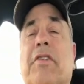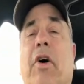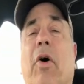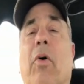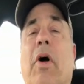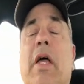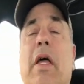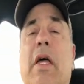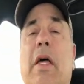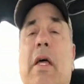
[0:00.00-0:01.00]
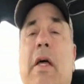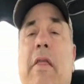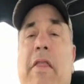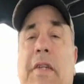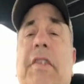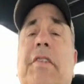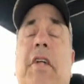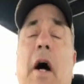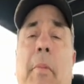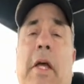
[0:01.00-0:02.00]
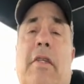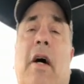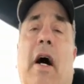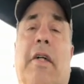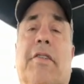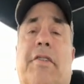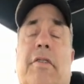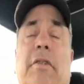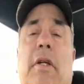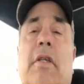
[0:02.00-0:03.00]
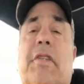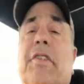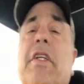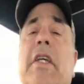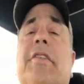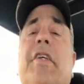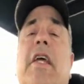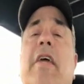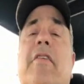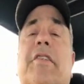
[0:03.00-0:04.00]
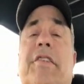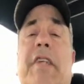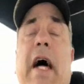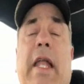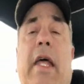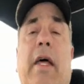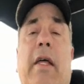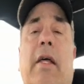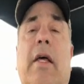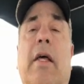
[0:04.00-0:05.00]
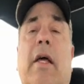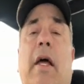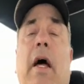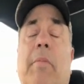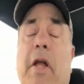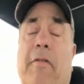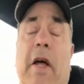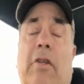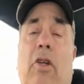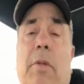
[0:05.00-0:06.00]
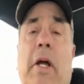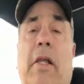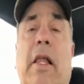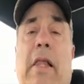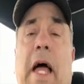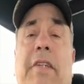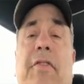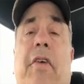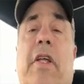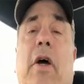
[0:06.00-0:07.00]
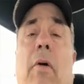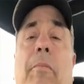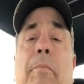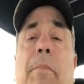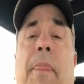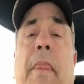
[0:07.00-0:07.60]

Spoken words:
So this is coming to us. The CDC even said, a matter of fact, look at my last video.